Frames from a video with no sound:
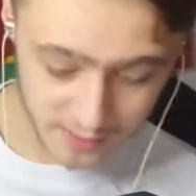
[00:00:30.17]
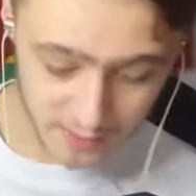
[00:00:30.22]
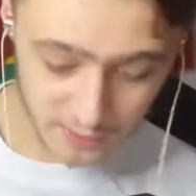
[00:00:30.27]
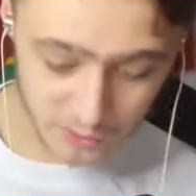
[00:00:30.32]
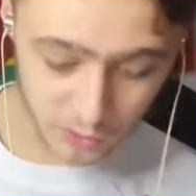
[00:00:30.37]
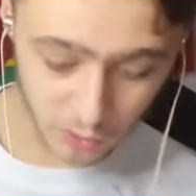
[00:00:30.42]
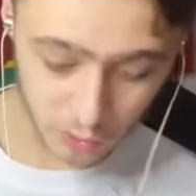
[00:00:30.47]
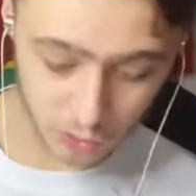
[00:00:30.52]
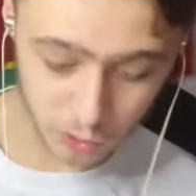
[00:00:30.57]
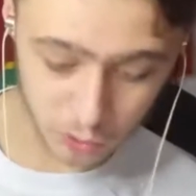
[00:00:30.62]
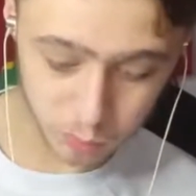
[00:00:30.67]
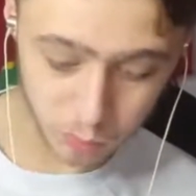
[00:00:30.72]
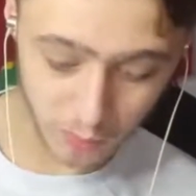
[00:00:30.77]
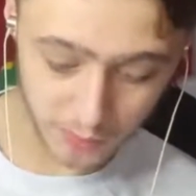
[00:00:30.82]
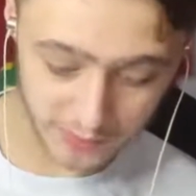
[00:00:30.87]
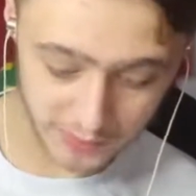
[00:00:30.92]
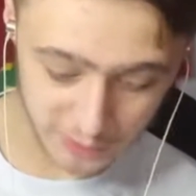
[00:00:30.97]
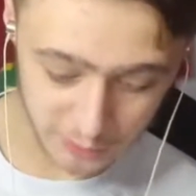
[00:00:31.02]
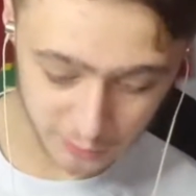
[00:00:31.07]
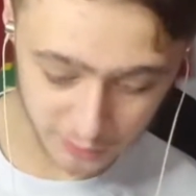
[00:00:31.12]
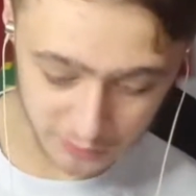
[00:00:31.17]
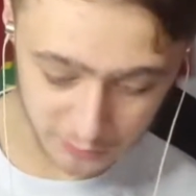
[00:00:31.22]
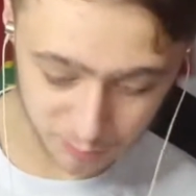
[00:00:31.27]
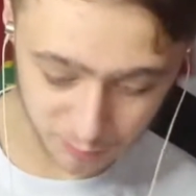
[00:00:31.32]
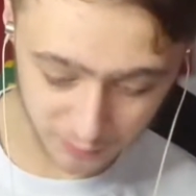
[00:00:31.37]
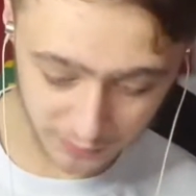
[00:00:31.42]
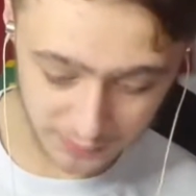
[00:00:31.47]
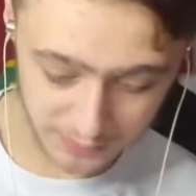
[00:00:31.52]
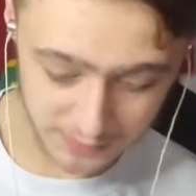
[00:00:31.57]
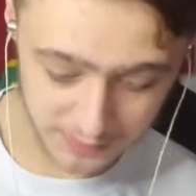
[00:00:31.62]
So I just wanted to
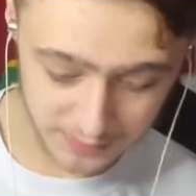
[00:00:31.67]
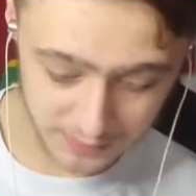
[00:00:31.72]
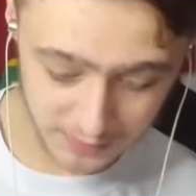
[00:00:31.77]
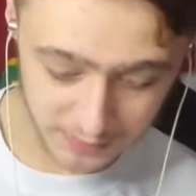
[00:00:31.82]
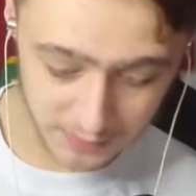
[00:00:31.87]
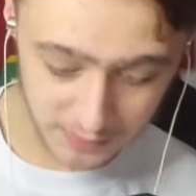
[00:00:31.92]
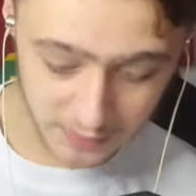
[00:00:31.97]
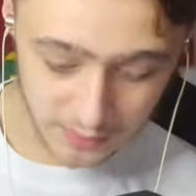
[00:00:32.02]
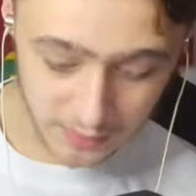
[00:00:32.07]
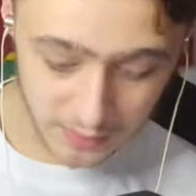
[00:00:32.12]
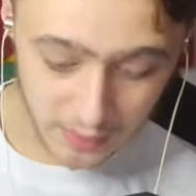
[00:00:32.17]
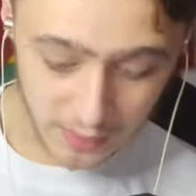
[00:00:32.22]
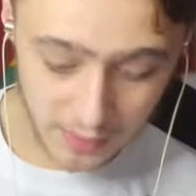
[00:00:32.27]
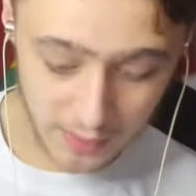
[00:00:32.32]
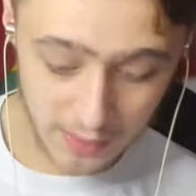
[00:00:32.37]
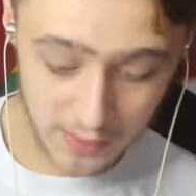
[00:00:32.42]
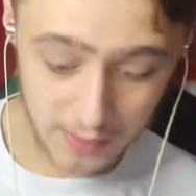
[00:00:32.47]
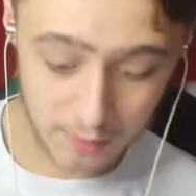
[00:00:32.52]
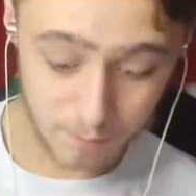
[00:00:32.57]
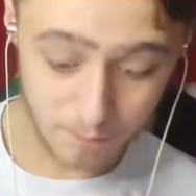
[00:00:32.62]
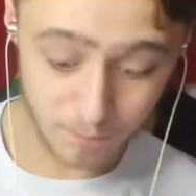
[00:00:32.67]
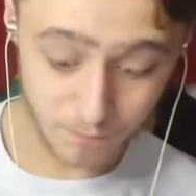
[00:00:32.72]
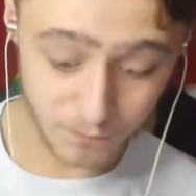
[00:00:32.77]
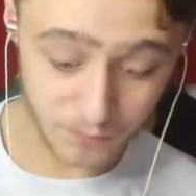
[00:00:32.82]
explain. That.